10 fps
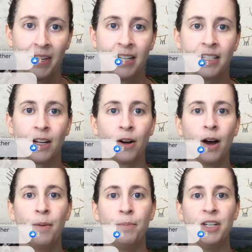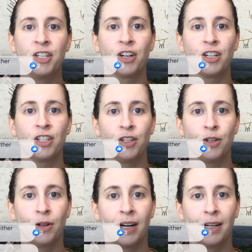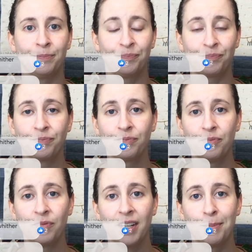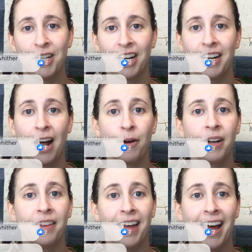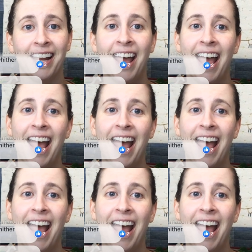So be sure to um, um, check it out then.